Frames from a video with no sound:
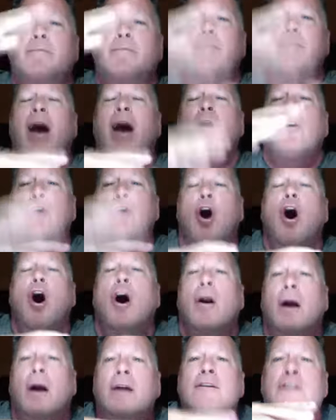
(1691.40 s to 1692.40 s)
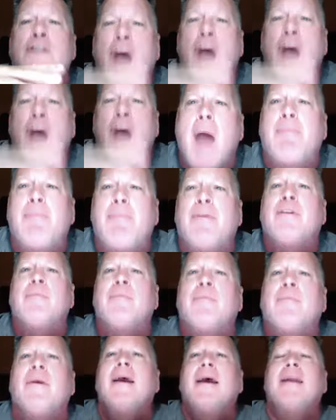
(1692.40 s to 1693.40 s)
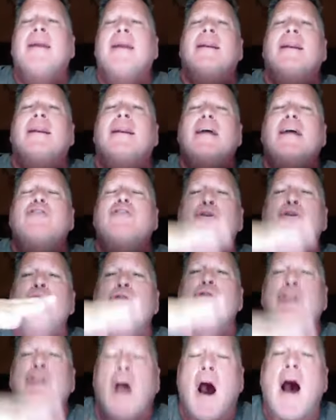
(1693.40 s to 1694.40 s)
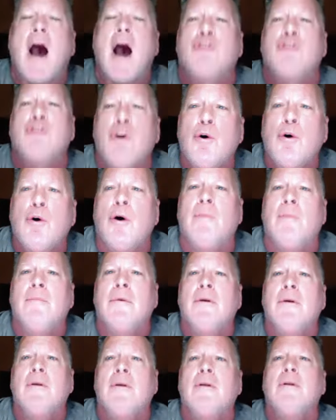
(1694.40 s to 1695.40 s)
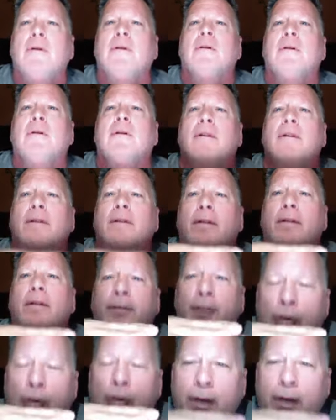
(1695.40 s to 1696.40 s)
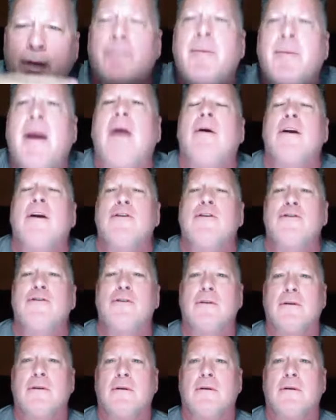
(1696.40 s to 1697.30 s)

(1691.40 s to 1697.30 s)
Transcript: pound car on top of them. And unless you talk to them, they're going to perish.